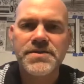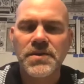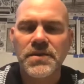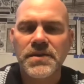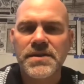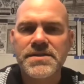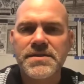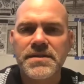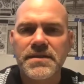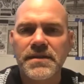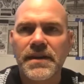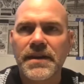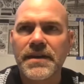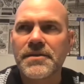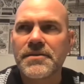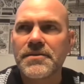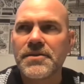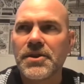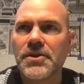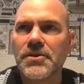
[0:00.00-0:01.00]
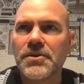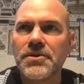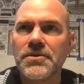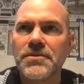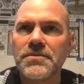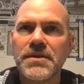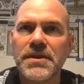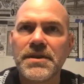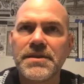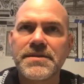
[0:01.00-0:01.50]
So it's like, you
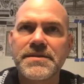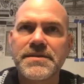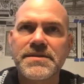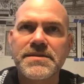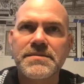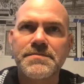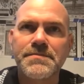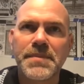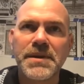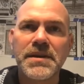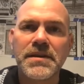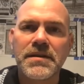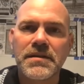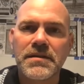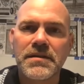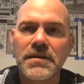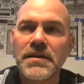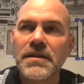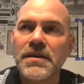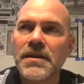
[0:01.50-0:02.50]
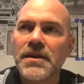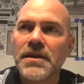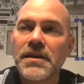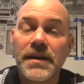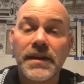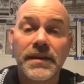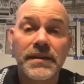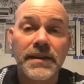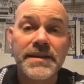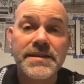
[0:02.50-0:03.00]
need to speak
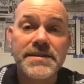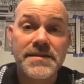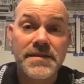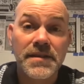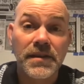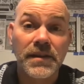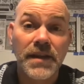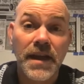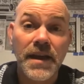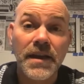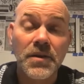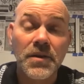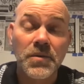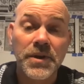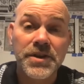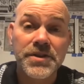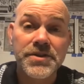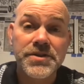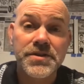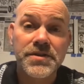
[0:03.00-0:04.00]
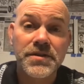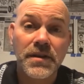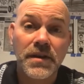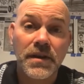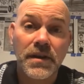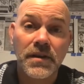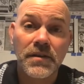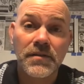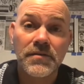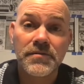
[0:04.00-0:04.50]
at least the language
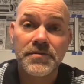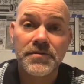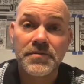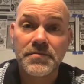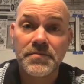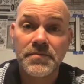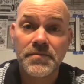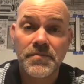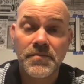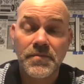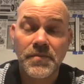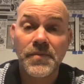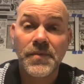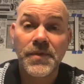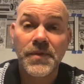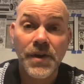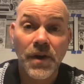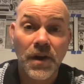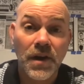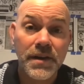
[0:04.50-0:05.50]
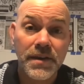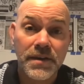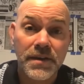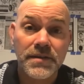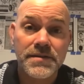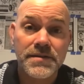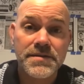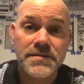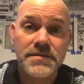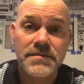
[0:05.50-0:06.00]
of the
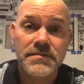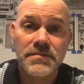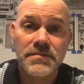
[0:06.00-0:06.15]
audience.